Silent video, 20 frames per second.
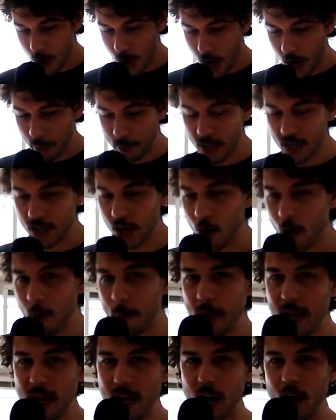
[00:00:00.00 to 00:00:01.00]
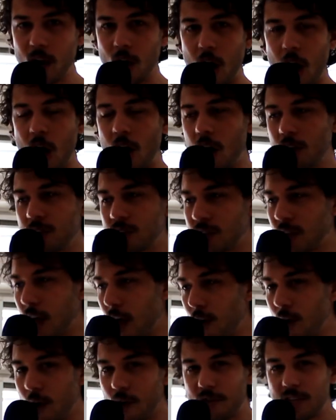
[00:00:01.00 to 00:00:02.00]
I'm going to go a bit. I'll
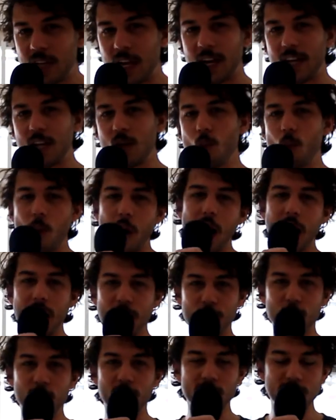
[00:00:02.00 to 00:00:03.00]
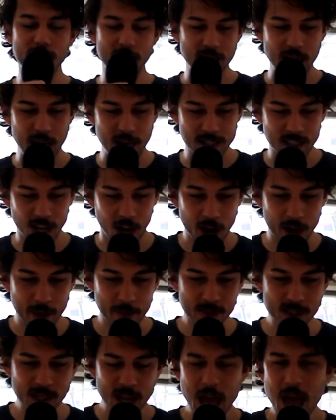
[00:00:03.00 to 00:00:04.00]
start off telling you why I've watched it 10
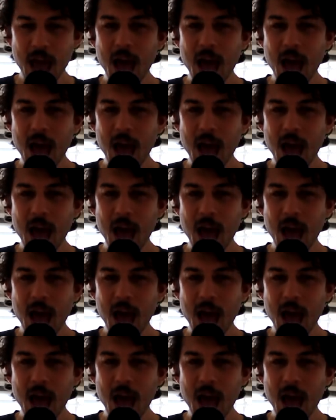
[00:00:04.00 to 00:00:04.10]
times.